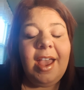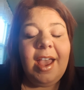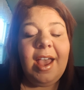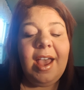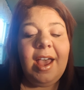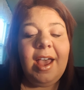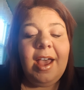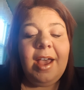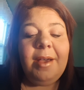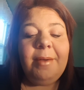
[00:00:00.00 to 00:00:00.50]

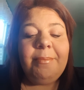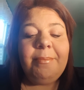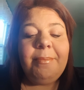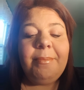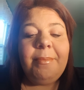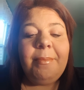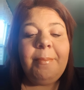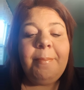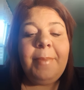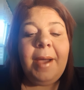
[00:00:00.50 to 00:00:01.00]
But
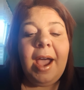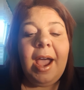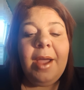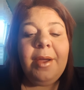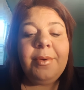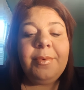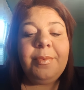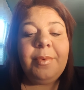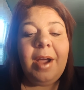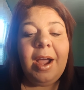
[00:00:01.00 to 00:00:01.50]

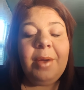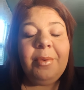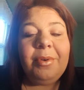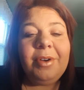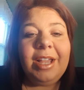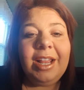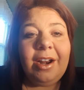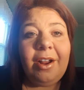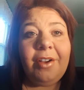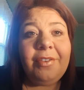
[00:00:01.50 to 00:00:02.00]
I
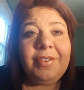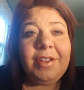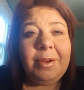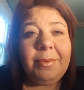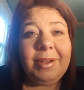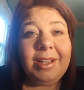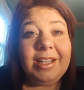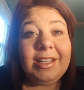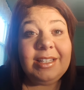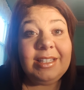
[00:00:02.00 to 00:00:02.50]
will get off here
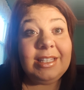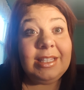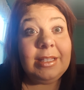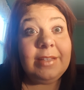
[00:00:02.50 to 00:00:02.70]
because